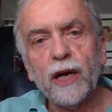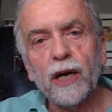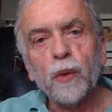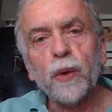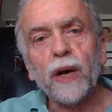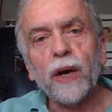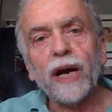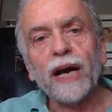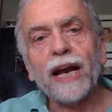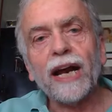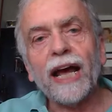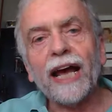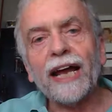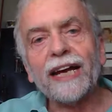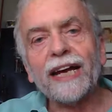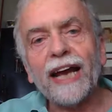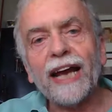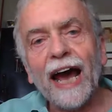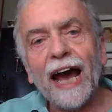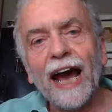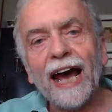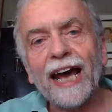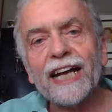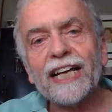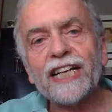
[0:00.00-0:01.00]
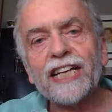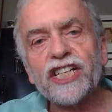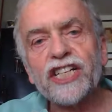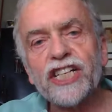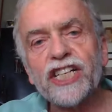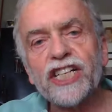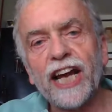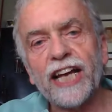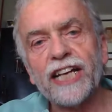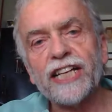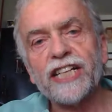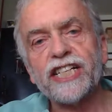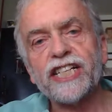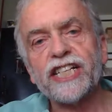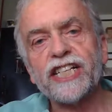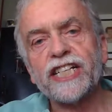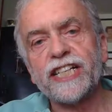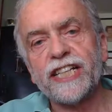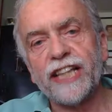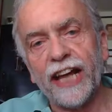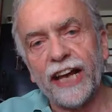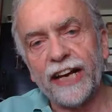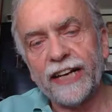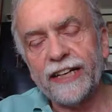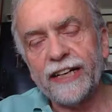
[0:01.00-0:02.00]
Well, and I
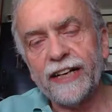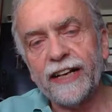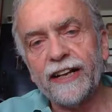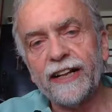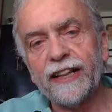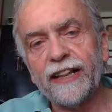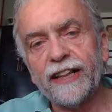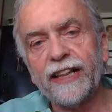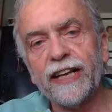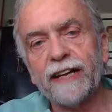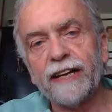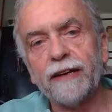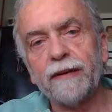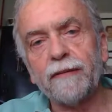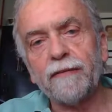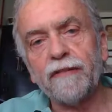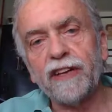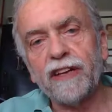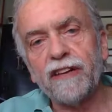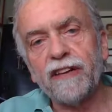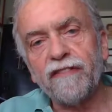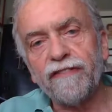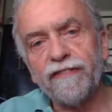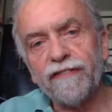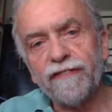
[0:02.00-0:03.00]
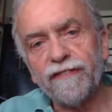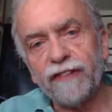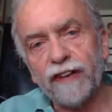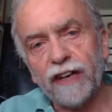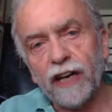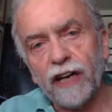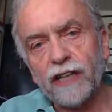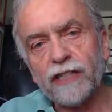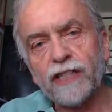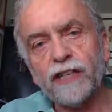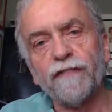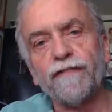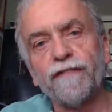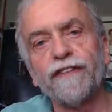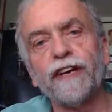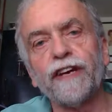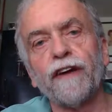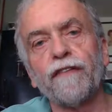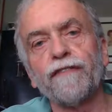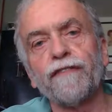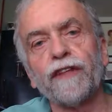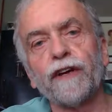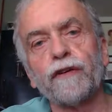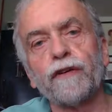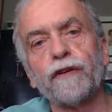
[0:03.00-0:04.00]
changed then the philosophy
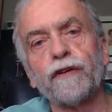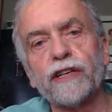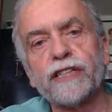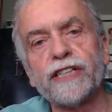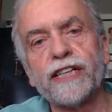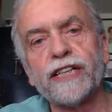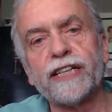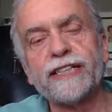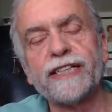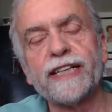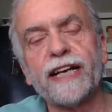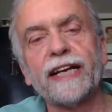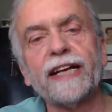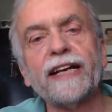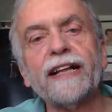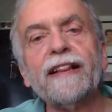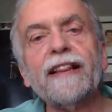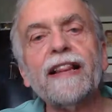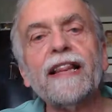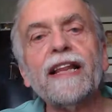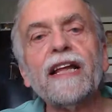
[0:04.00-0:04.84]
of the course and said,